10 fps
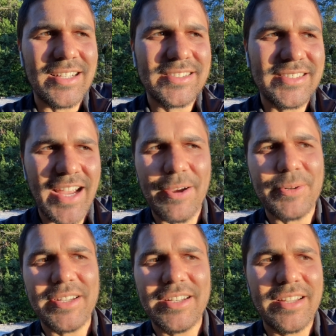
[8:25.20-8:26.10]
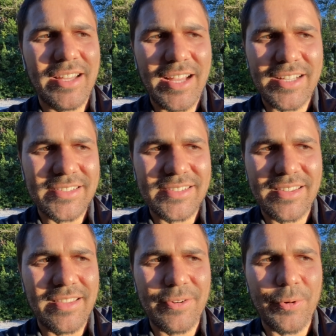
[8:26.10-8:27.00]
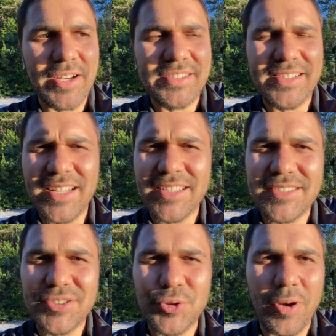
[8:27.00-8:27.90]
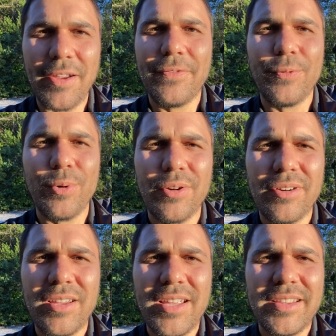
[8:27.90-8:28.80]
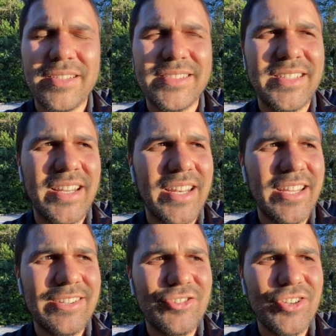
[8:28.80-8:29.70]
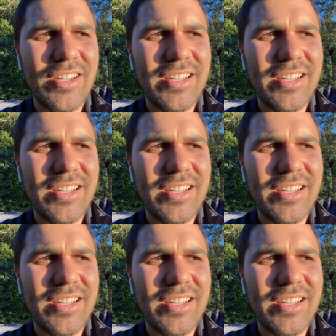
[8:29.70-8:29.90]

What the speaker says: touted as the greatest thing to strive for this day and age,